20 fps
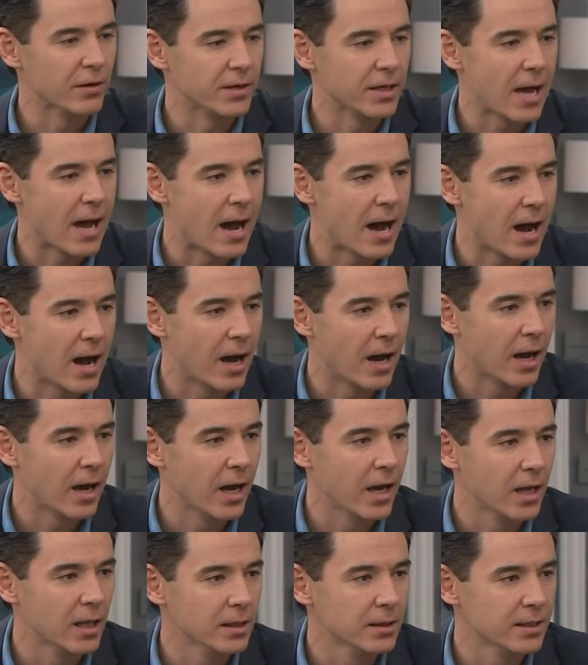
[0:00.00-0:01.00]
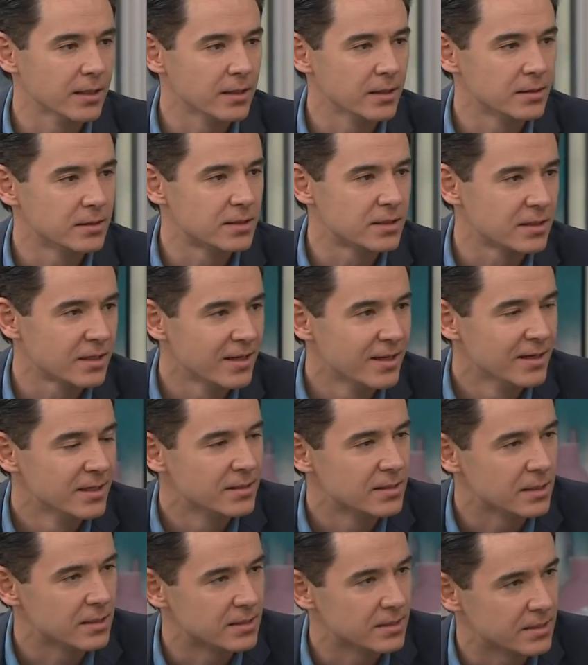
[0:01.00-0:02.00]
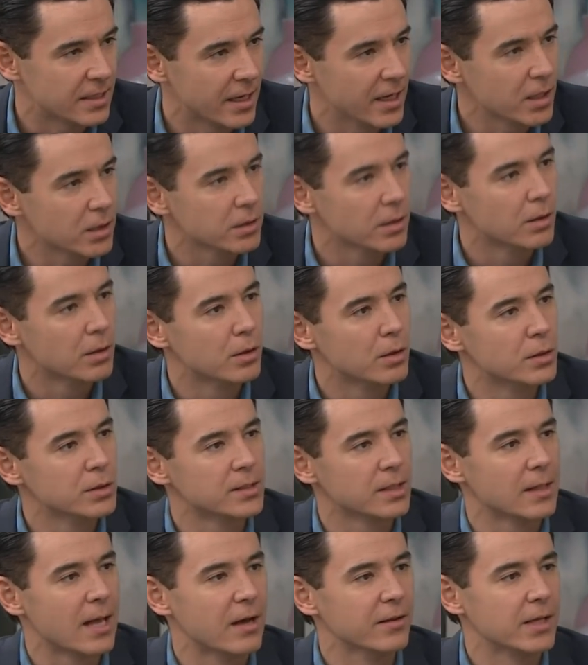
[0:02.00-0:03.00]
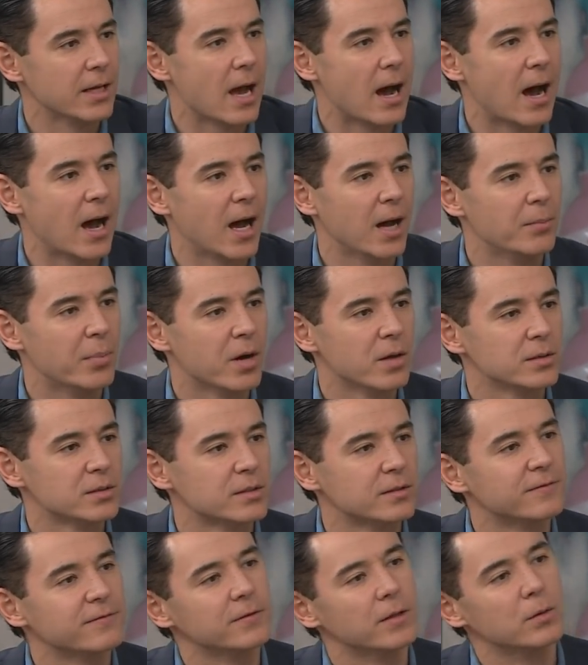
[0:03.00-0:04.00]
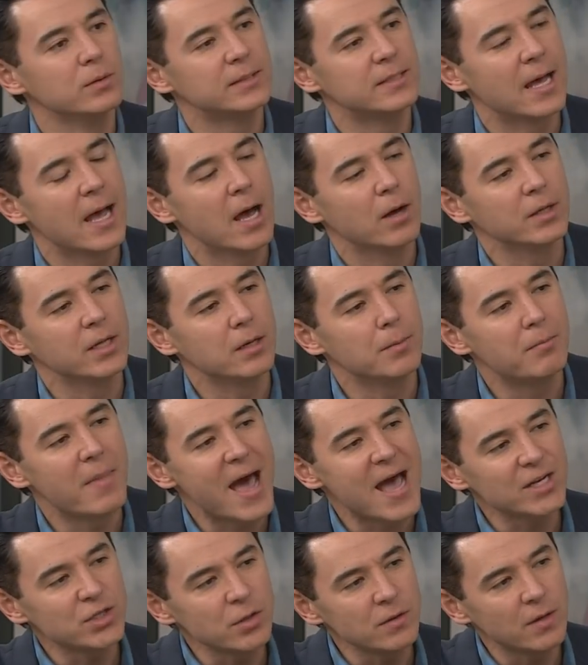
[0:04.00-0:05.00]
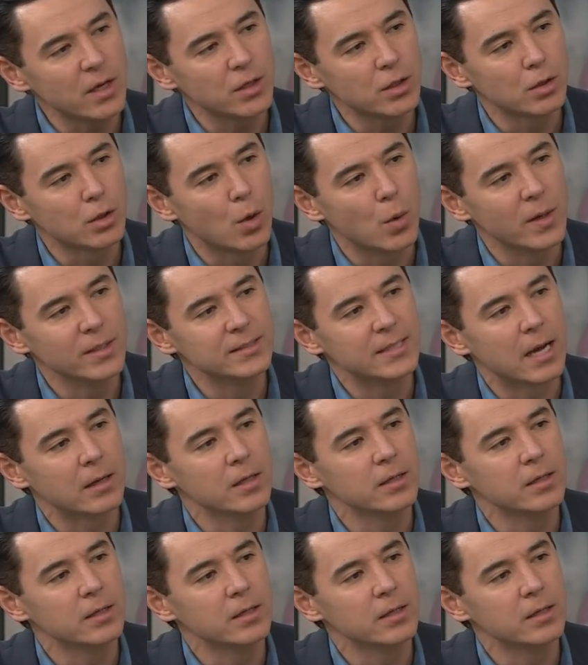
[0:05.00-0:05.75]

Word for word: the eyelids to stay closed, allow the eyeballs to float down. And imagine that you're going down